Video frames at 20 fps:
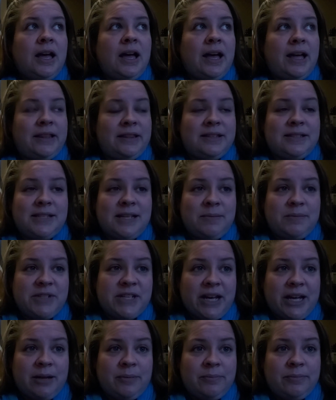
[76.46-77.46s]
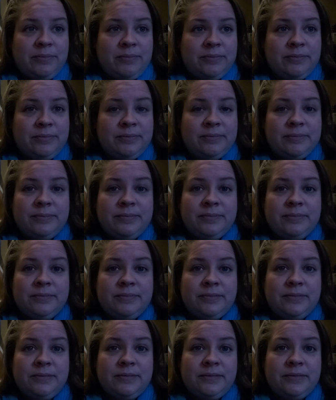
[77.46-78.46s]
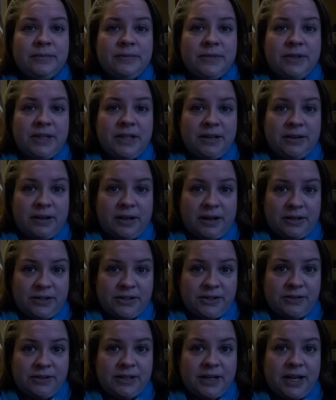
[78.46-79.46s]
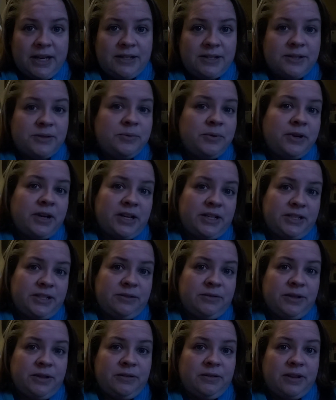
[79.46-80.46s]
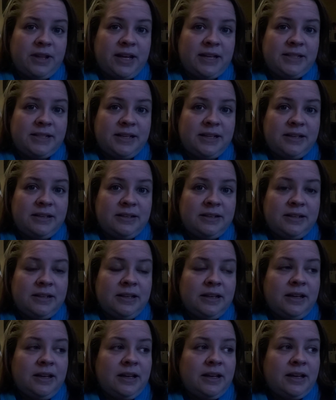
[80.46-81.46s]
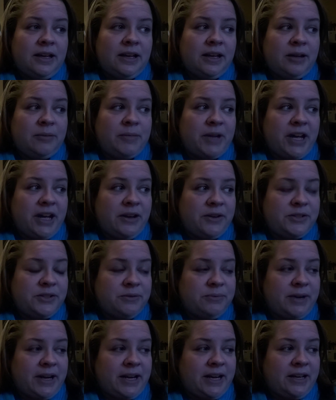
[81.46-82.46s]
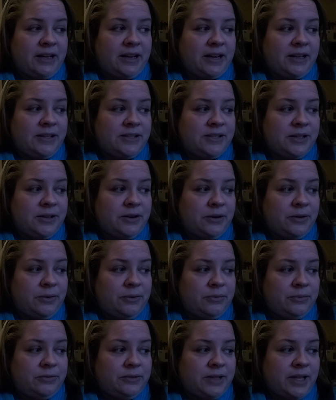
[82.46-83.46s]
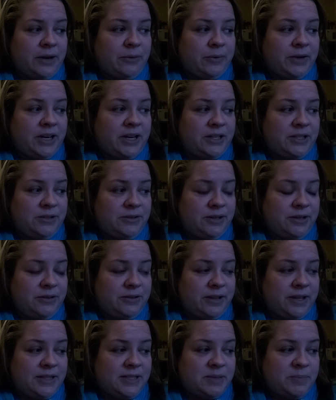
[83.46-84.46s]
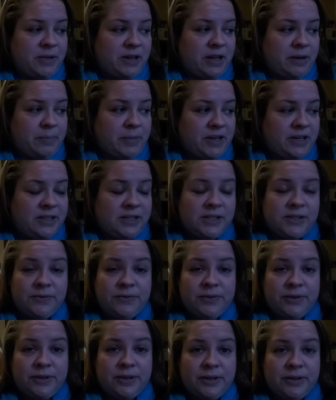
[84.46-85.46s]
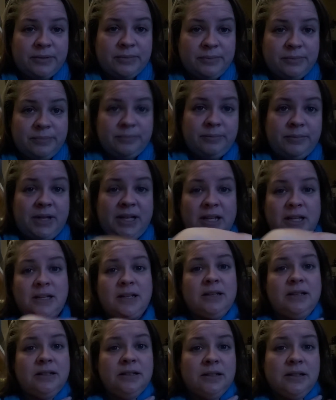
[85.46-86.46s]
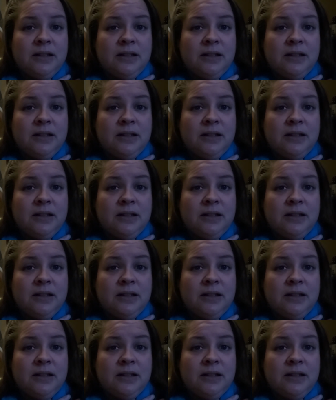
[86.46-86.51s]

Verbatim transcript: At the same time, there are certain cases where I do utilize it. Um, I also recognize, though, that when I do utilize the block button, it's for me.